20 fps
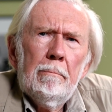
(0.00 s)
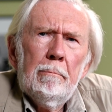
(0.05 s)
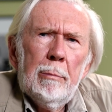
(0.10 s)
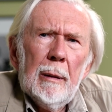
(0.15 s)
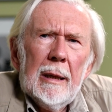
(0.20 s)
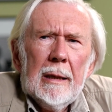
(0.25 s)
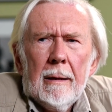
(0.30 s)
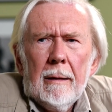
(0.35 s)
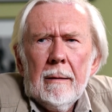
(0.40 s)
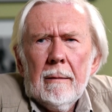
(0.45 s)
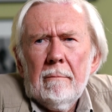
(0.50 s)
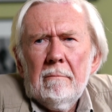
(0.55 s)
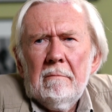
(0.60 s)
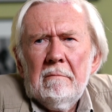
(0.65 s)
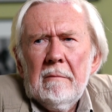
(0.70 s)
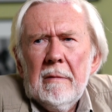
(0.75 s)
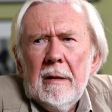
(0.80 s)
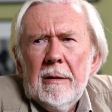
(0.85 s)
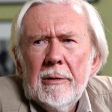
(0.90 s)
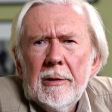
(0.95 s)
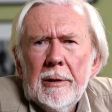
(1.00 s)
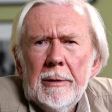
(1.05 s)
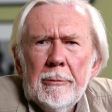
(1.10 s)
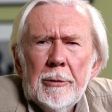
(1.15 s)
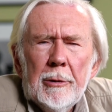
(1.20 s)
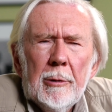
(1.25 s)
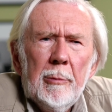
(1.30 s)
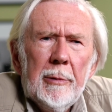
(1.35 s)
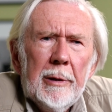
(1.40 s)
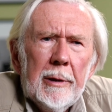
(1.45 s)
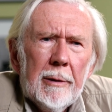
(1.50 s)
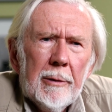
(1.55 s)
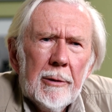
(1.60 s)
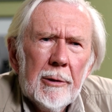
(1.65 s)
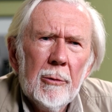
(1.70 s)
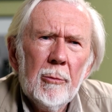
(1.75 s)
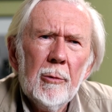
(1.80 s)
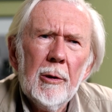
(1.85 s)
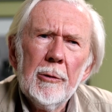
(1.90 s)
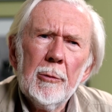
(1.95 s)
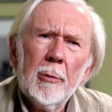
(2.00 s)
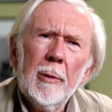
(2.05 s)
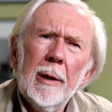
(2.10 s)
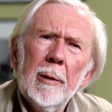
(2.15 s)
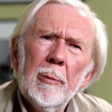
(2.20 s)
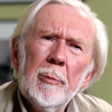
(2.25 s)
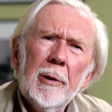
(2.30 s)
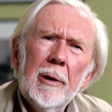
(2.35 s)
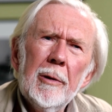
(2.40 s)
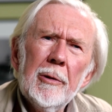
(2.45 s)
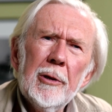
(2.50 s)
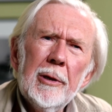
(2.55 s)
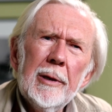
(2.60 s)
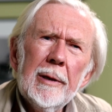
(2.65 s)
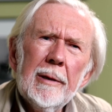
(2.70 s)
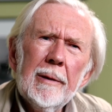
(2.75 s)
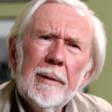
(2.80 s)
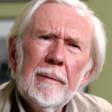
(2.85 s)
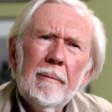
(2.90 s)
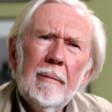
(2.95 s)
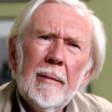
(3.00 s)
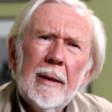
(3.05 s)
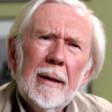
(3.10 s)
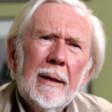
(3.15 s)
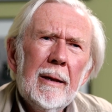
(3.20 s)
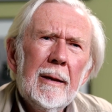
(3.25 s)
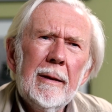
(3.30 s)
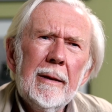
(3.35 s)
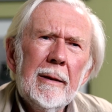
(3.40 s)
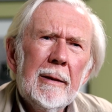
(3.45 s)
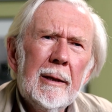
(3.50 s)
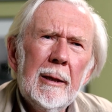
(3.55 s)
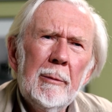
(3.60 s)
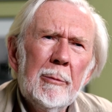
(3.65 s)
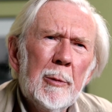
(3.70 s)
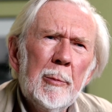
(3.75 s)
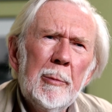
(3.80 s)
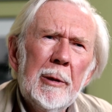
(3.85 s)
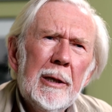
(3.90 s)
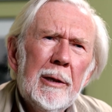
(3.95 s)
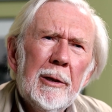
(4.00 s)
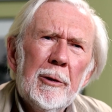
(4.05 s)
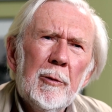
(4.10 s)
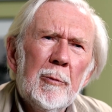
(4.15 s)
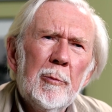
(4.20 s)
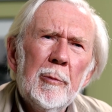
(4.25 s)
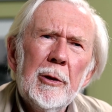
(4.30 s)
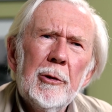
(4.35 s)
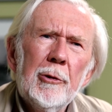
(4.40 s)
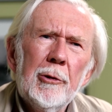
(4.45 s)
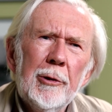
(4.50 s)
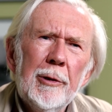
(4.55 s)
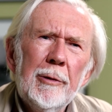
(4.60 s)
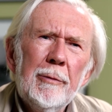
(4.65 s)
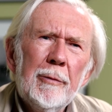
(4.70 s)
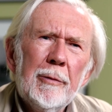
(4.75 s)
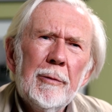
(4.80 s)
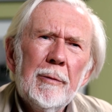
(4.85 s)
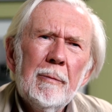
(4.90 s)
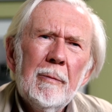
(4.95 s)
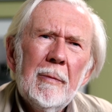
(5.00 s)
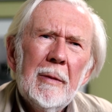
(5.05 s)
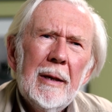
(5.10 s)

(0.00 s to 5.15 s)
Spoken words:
but it seems to me it's a worthwhile project, and it keeps me out of mischief.